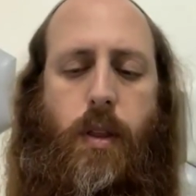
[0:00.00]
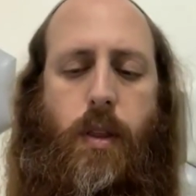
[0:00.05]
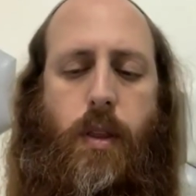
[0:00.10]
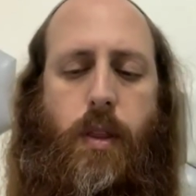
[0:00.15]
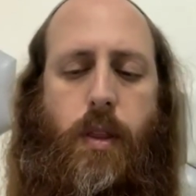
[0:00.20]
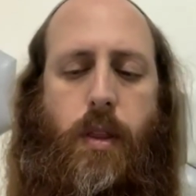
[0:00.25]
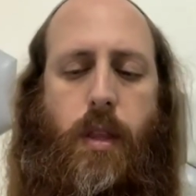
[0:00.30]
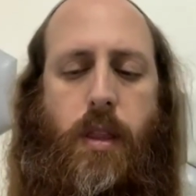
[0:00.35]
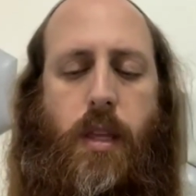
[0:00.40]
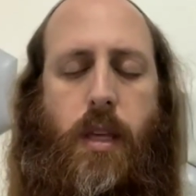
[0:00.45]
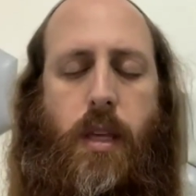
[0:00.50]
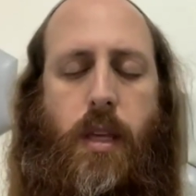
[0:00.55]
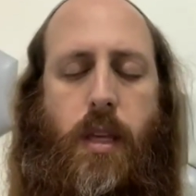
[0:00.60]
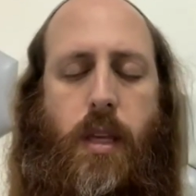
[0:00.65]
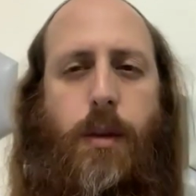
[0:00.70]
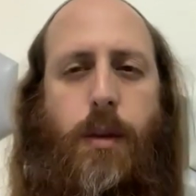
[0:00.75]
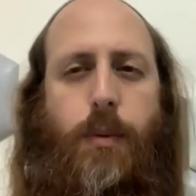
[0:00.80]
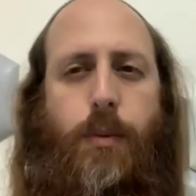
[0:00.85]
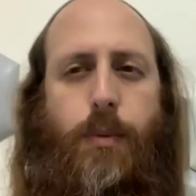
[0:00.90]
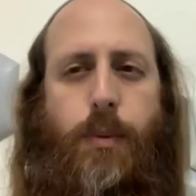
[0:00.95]
the things
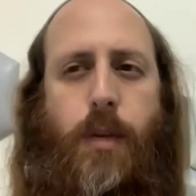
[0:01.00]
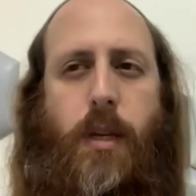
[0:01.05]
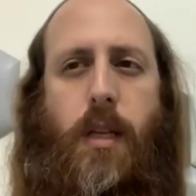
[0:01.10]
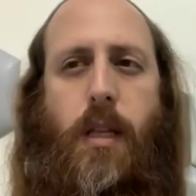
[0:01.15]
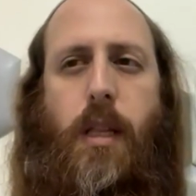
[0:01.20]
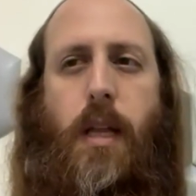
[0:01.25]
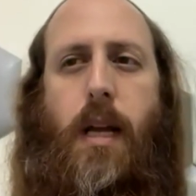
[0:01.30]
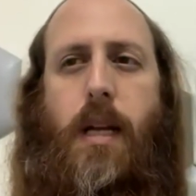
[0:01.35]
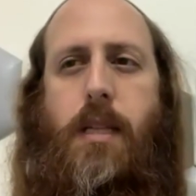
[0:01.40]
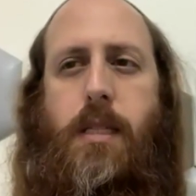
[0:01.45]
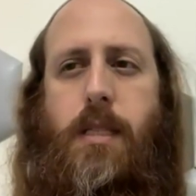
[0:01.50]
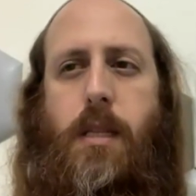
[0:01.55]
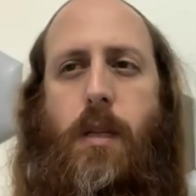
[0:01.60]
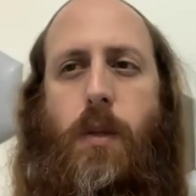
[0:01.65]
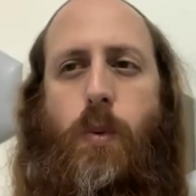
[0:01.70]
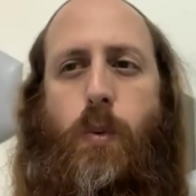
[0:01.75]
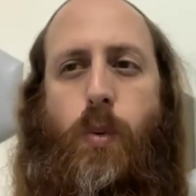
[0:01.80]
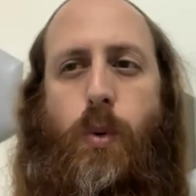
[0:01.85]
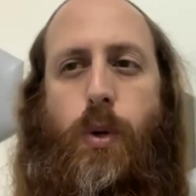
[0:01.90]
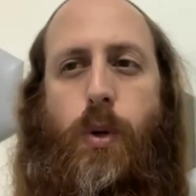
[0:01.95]
that he realized
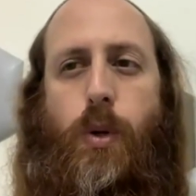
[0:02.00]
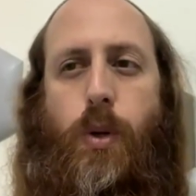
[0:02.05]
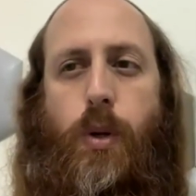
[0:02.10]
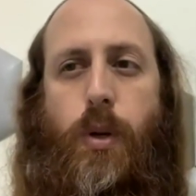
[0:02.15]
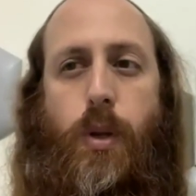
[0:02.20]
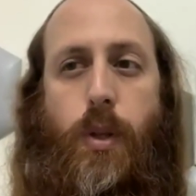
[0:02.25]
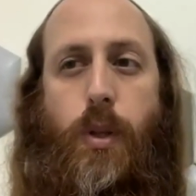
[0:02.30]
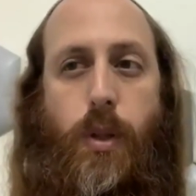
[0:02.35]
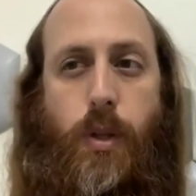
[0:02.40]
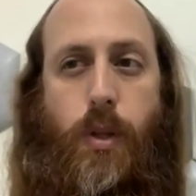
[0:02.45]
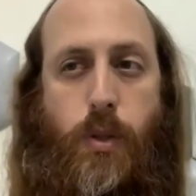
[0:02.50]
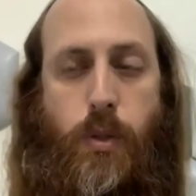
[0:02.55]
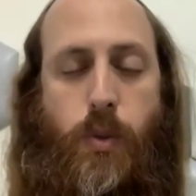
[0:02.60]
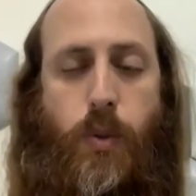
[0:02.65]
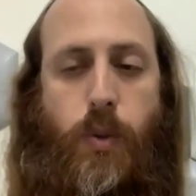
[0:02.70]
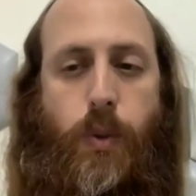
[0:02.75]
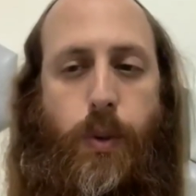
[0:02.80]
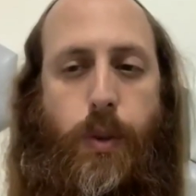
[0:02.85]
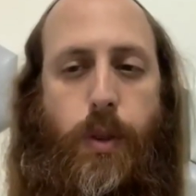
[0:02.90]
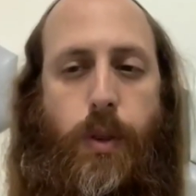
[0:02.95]
that were the
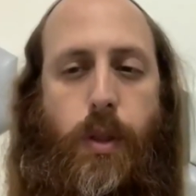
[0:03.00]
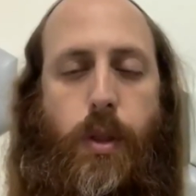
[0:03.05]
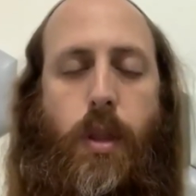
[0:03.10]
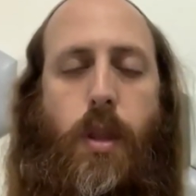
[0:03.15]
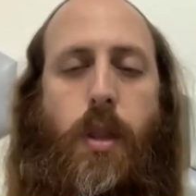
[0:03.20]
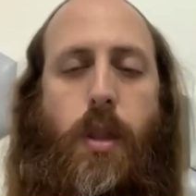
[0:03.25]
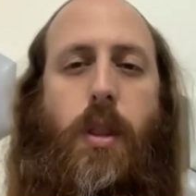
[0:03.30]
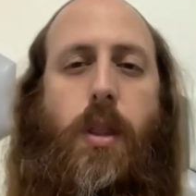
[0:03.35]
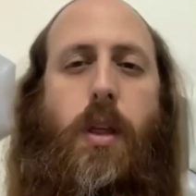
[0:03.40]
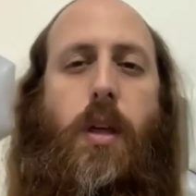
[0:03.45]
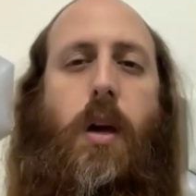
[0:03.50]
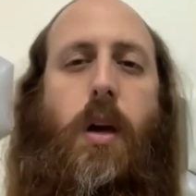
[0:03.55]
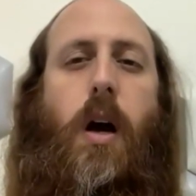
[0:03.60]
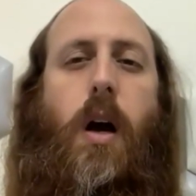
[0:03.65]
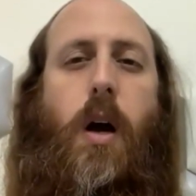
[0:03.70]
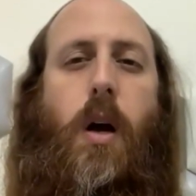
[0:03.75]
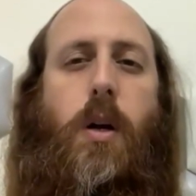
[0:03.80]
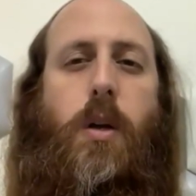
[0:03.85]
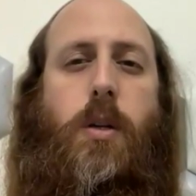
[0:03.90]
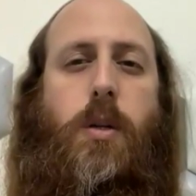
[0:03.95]
truth, the
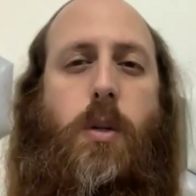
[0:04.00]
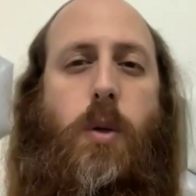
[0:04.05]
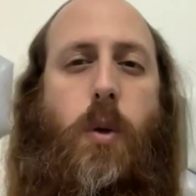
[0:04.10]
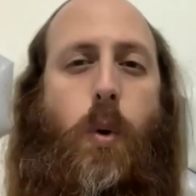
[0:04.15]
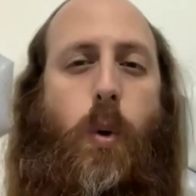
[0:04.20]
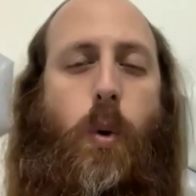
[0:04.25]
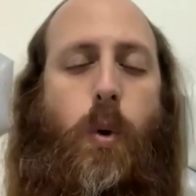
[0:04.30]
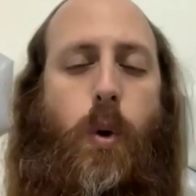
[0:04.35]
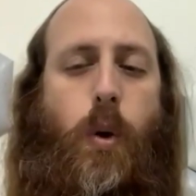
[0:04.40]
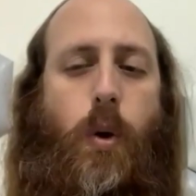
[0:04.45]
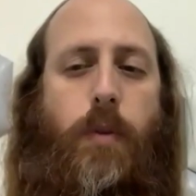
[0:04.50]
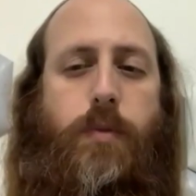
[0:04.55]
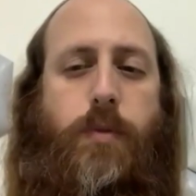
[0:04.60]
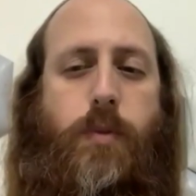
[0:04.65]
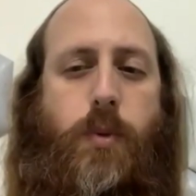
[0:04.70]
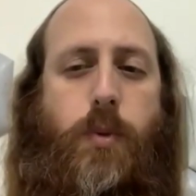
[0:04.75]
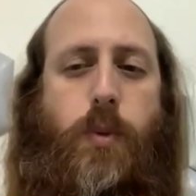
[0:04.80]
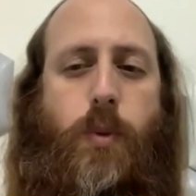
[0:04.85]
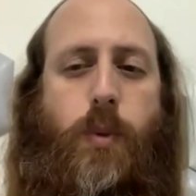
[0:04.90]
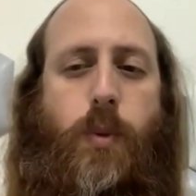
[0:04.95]
hardcore of
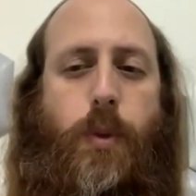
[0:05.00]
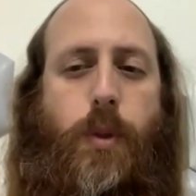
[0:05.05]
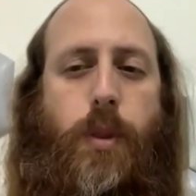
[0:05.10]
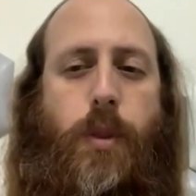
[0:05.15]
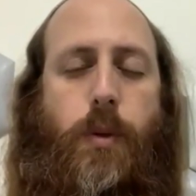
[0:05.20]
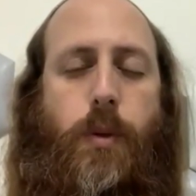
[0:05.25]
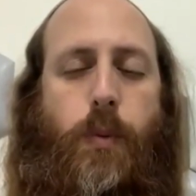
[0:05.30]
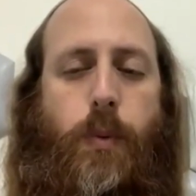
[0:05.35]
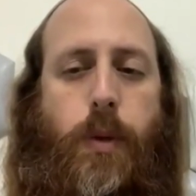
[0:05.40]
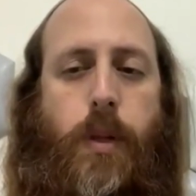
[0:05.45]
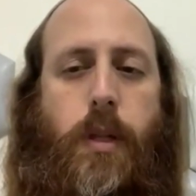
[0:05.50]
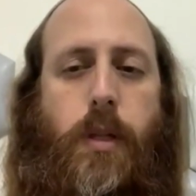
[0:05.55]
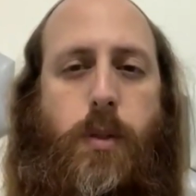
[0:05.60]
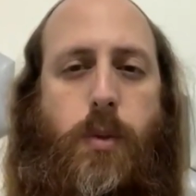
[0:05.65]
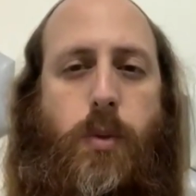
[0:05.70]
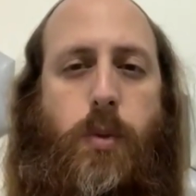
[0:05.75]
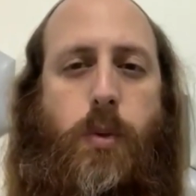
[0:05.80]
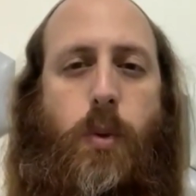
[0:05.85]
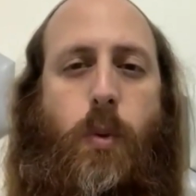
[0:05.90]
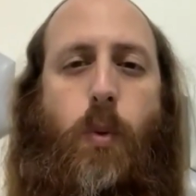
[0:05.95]
truth, the real
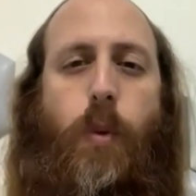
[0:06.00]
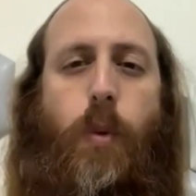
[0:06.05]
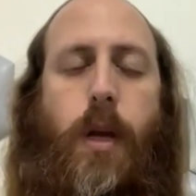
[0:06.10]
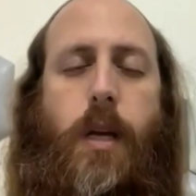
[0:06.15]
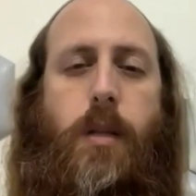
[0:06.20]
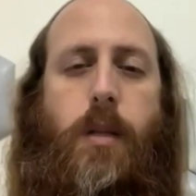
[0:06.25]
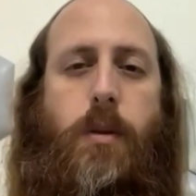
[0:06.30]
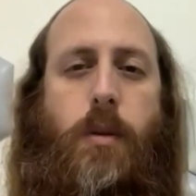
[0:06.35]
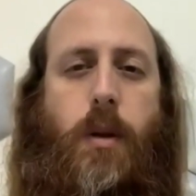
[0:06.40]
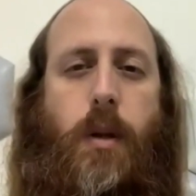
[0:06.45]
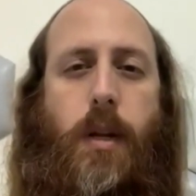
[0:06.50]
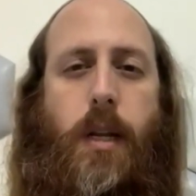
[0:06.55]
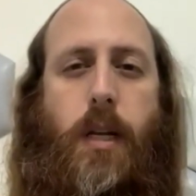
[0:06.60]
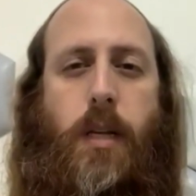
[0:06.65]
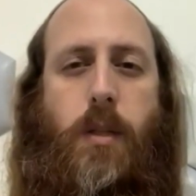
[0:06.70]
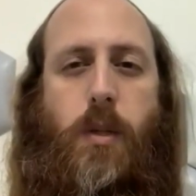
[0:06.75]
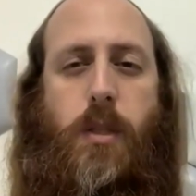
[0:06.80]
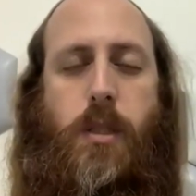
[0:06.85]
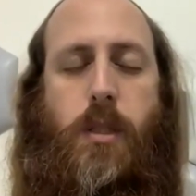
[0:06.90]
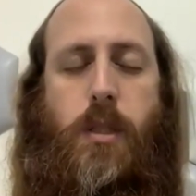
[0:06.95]
true way to
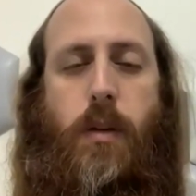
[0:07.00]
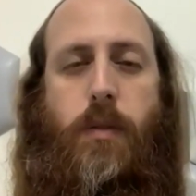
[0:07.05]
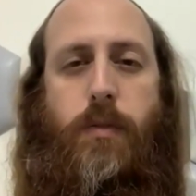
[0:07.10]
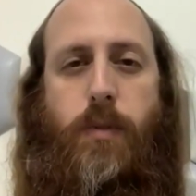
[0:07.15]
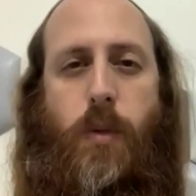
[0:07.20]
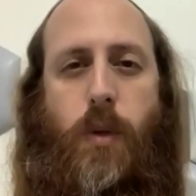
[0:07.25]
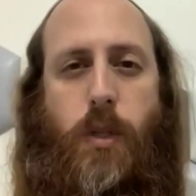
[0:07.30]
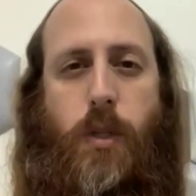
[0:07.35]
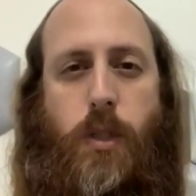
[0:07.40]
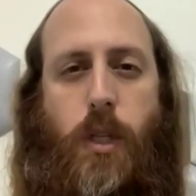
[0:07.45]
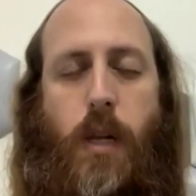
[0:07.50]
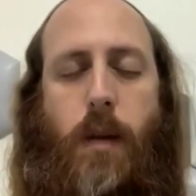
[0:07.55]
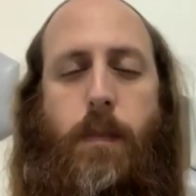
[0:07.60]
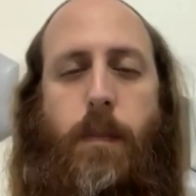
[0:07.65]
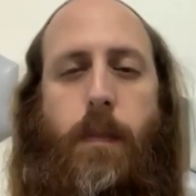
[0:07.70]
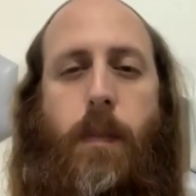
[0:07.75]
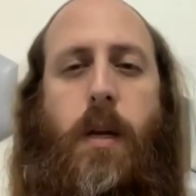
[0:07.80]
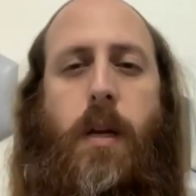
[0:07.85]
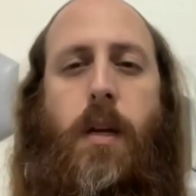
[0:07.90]
connect yourself to Hashem,